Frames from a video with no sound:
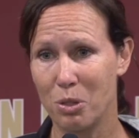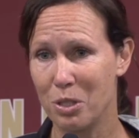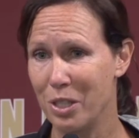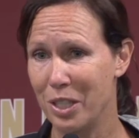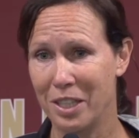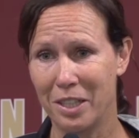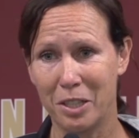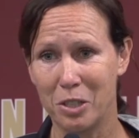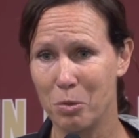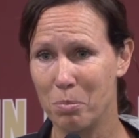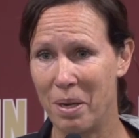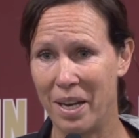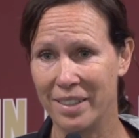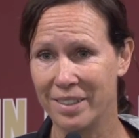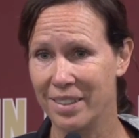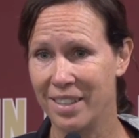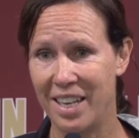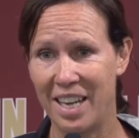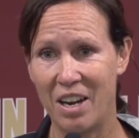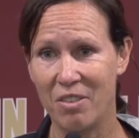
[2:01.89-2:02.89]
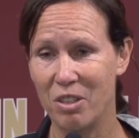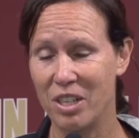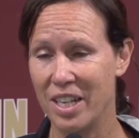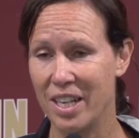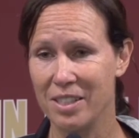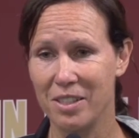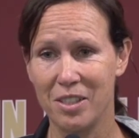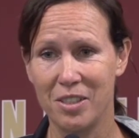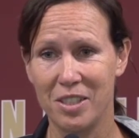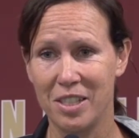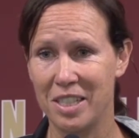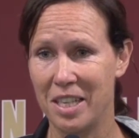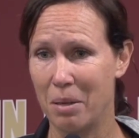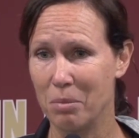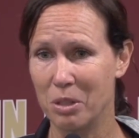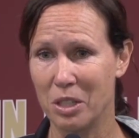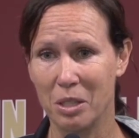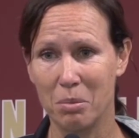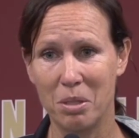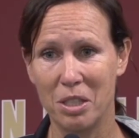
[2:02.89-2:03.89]
what you can expect. Every ACC game
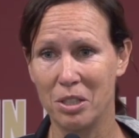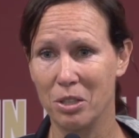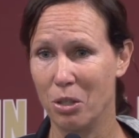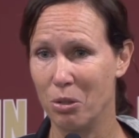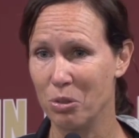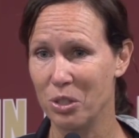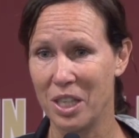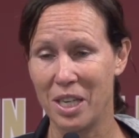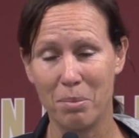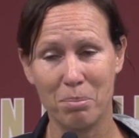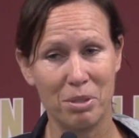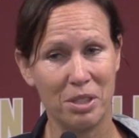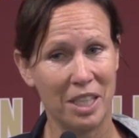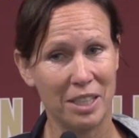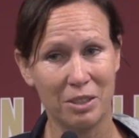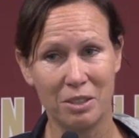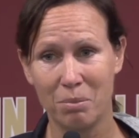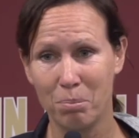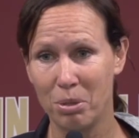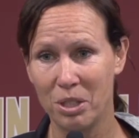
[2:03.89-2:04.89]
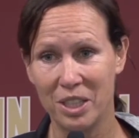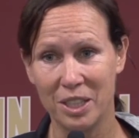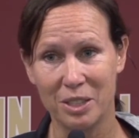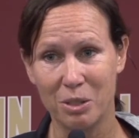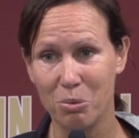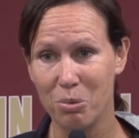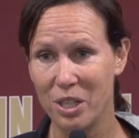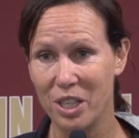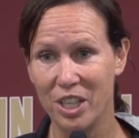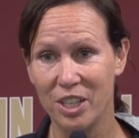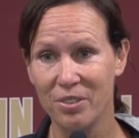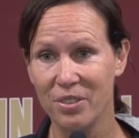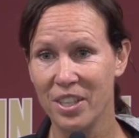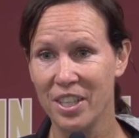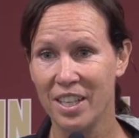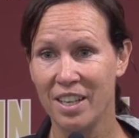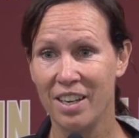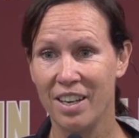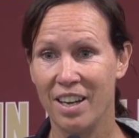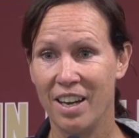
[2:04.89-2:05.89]
is going to be close. Can't predict predict the winner
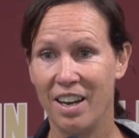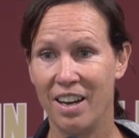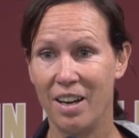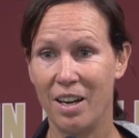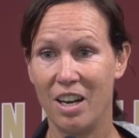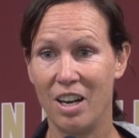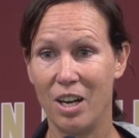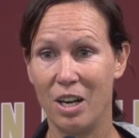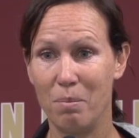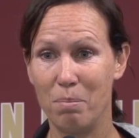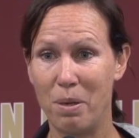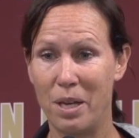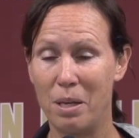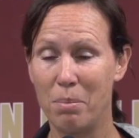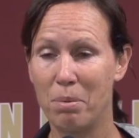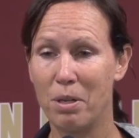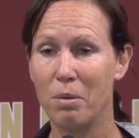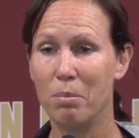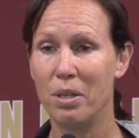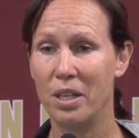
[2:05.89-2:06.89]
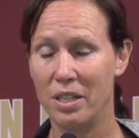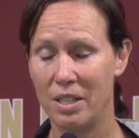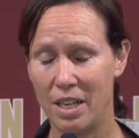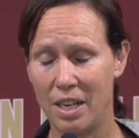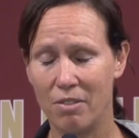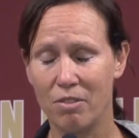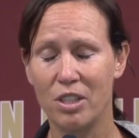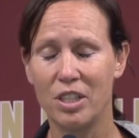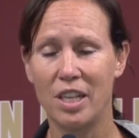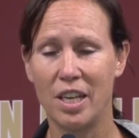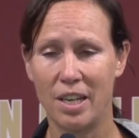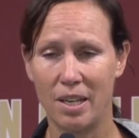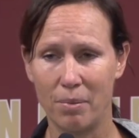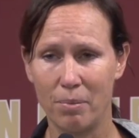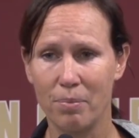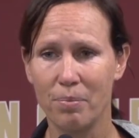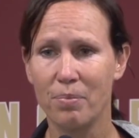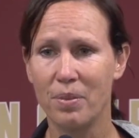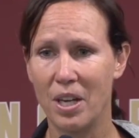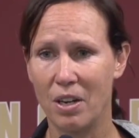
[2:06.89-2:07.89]
uh, on paper, but every
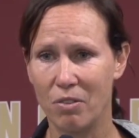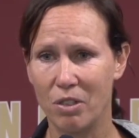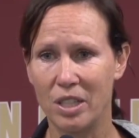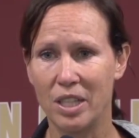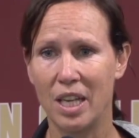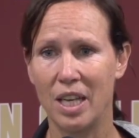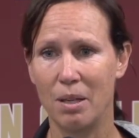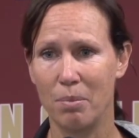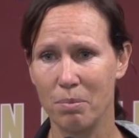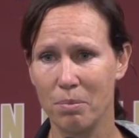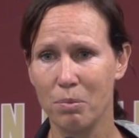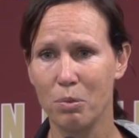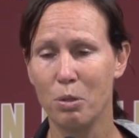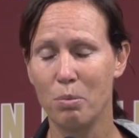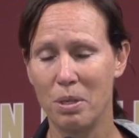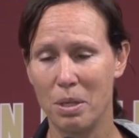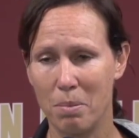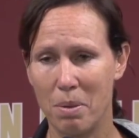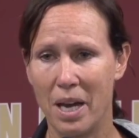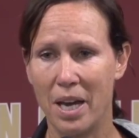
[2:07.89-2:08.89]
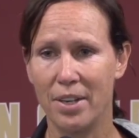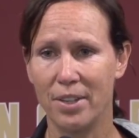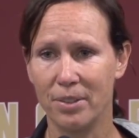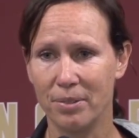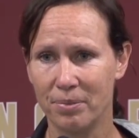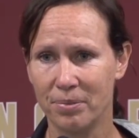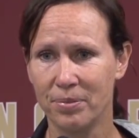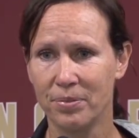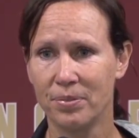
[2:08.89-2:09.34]
game, every game will be a battle.